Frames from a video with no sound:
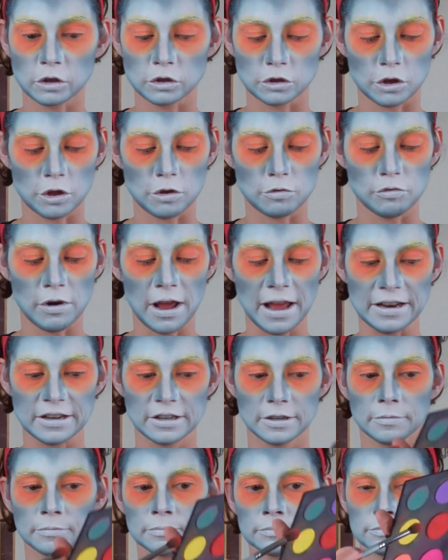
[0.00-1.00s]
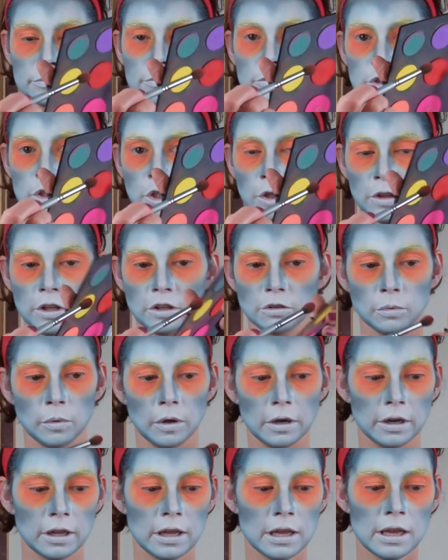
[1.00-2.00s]
on to the red, so this
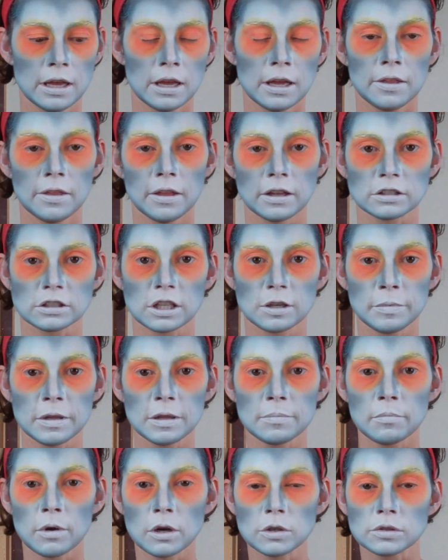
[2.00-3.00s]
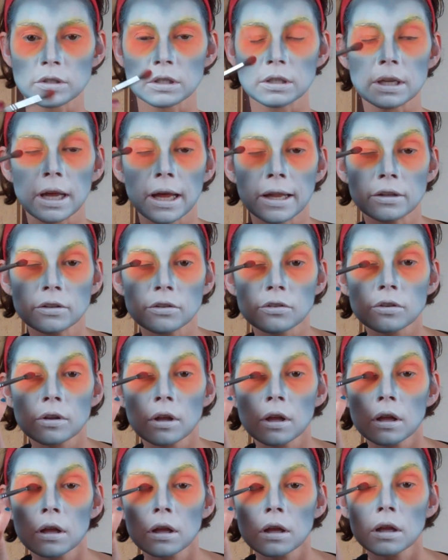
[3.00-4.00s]
one. That's going to be the most intense,
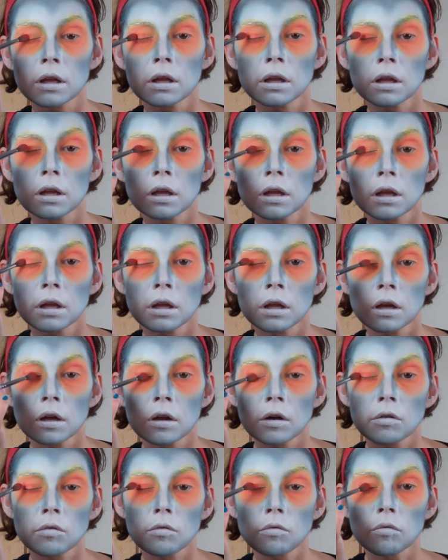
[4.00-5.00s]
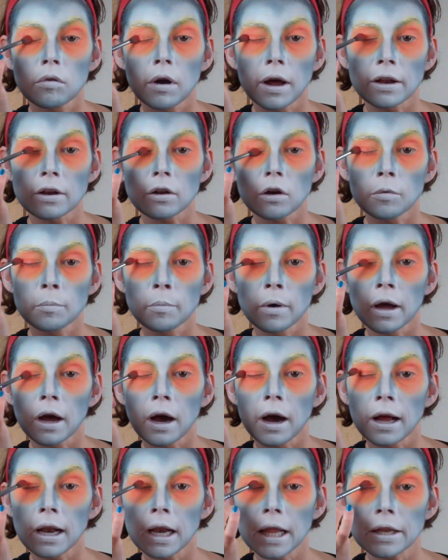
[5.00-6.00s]
right on my
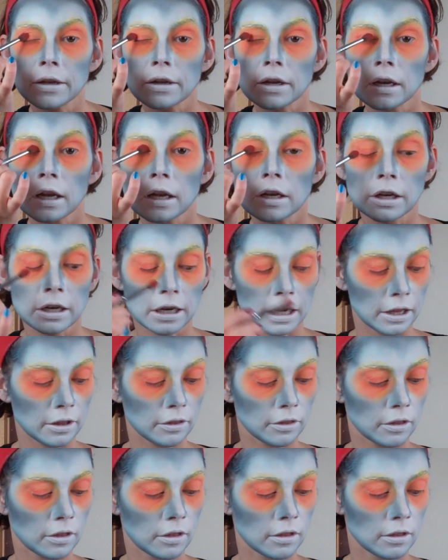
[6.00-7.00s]
eyelid and underneath.